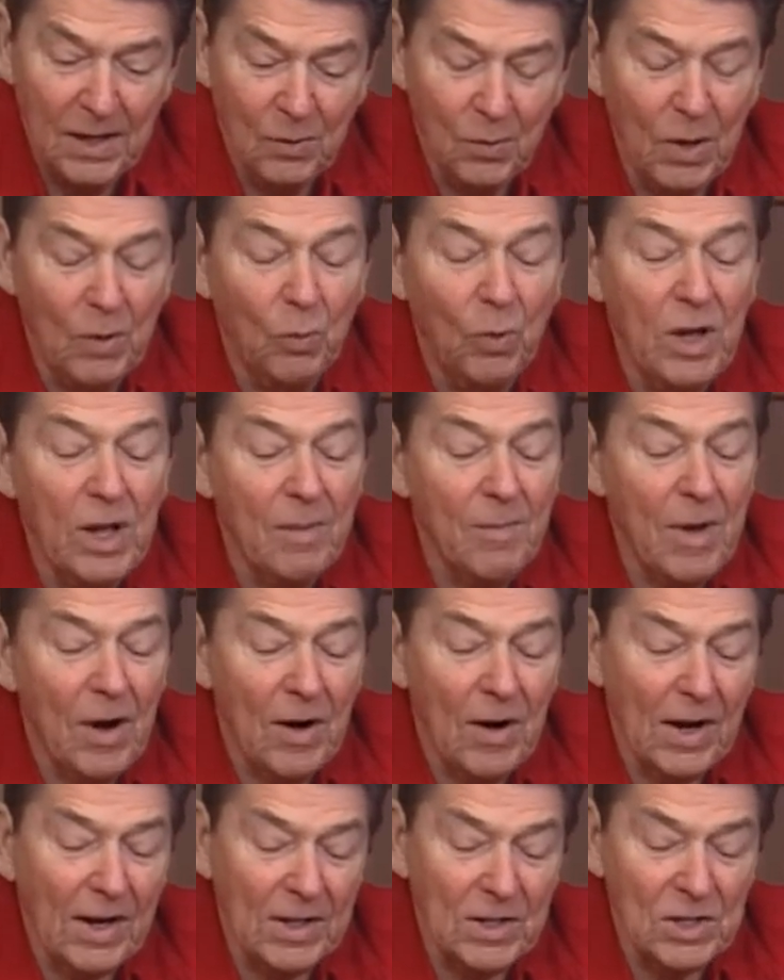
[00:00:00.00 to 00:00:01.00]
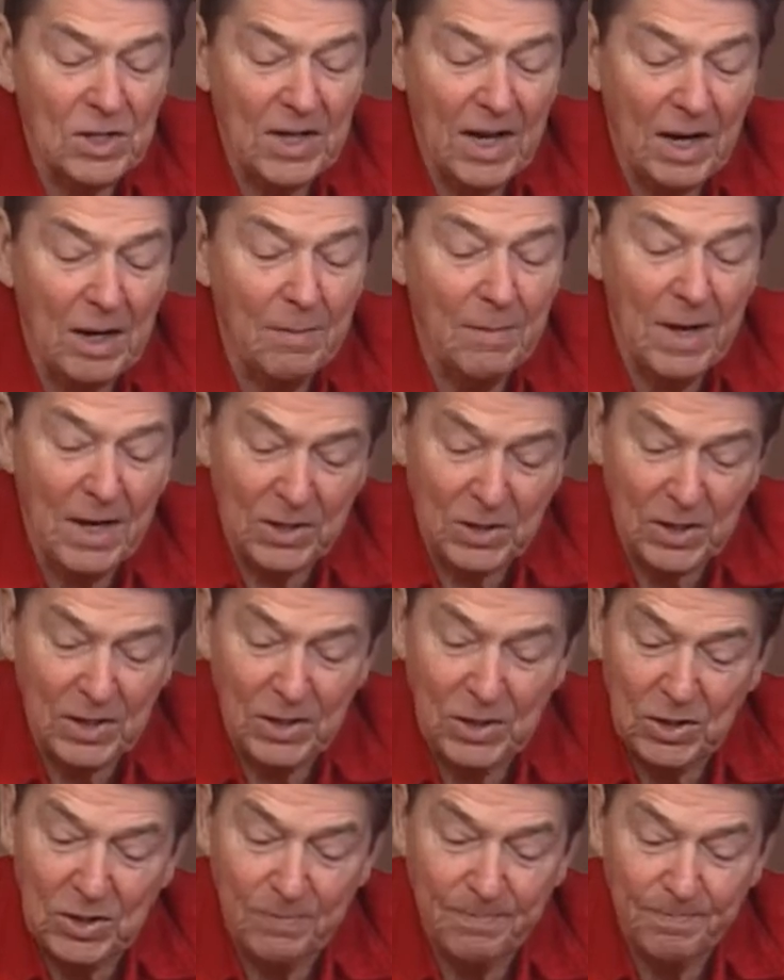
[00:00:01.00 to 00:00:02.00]
when we Americans get a
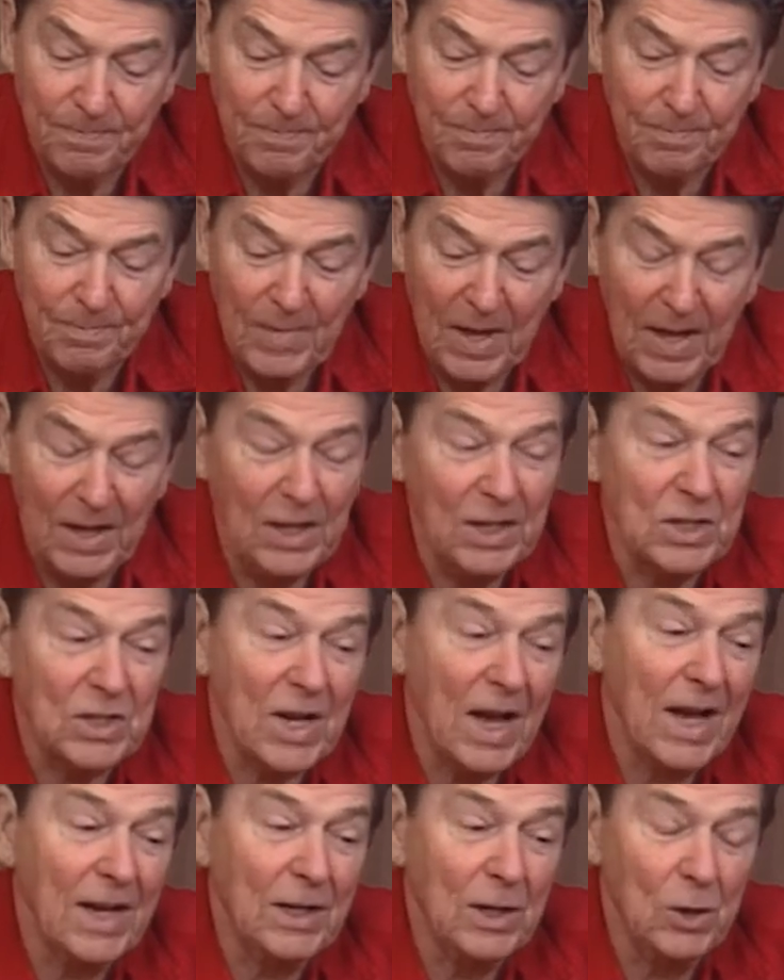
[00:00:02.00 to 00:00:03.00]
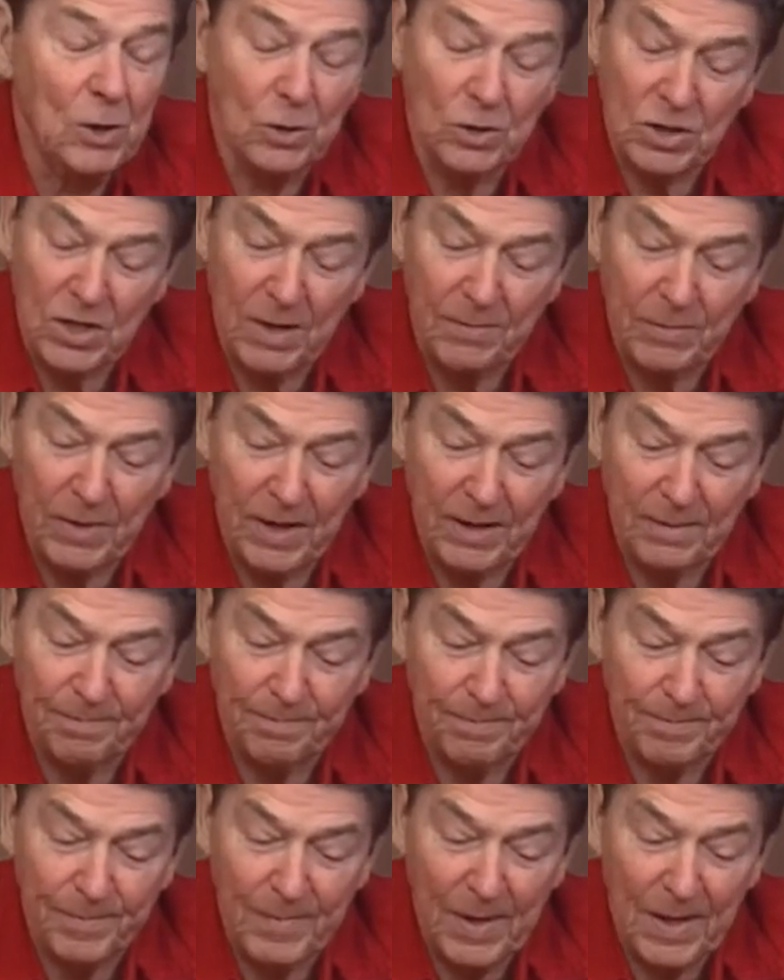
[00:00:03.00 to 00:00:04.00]
message and decide to do something,
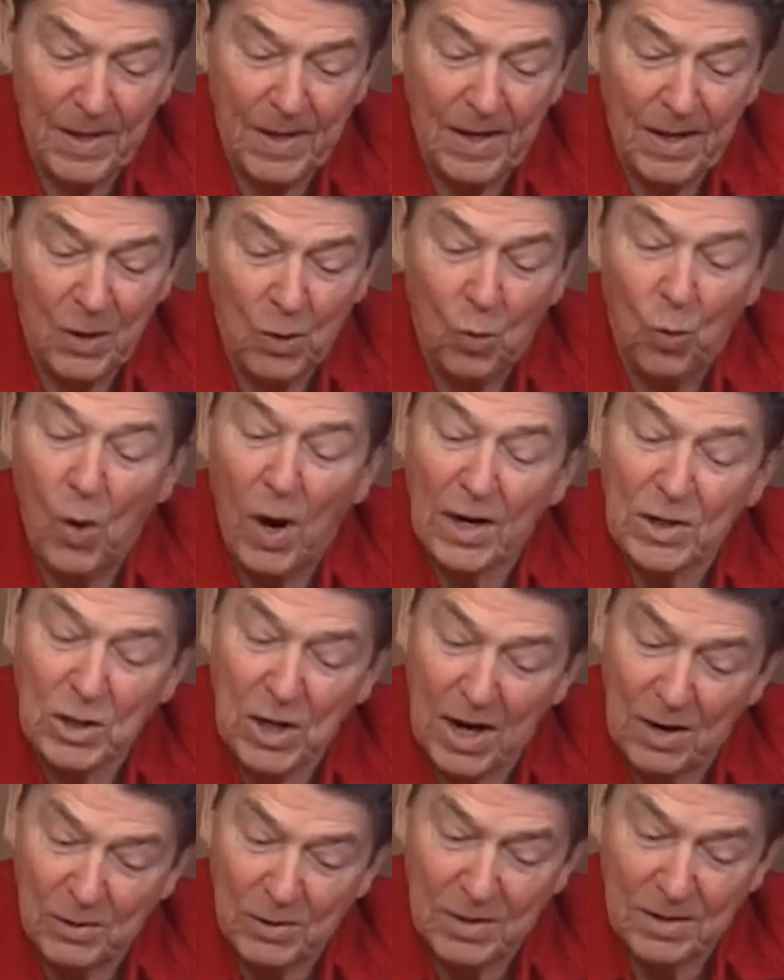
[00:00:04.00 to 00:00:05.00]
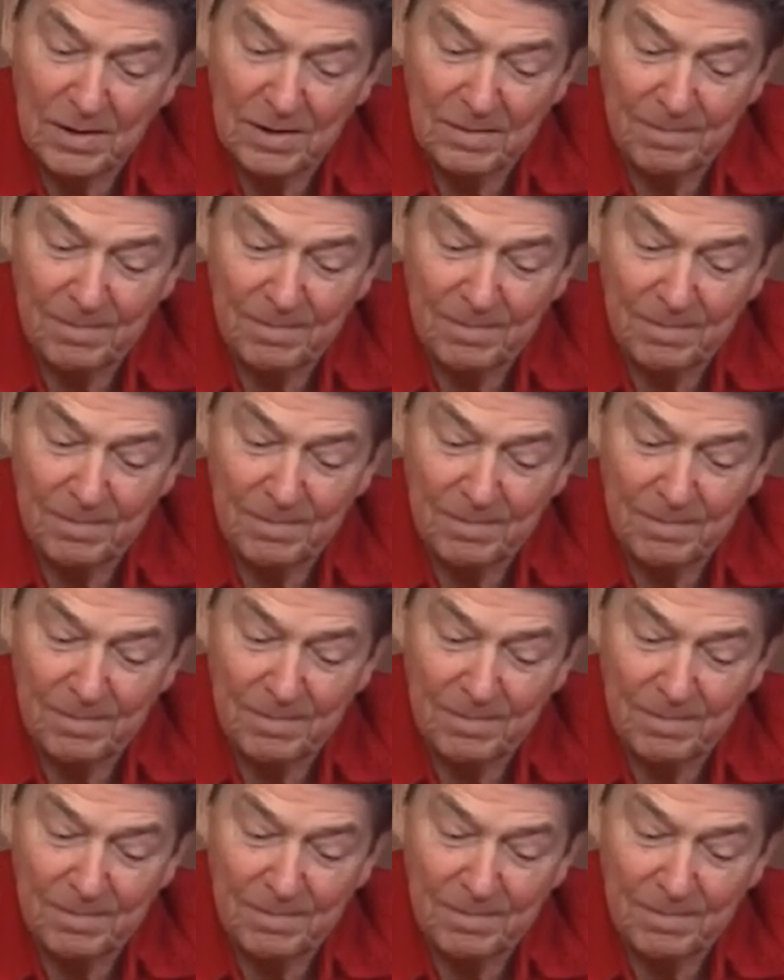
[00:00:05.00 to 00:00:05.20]
watch out.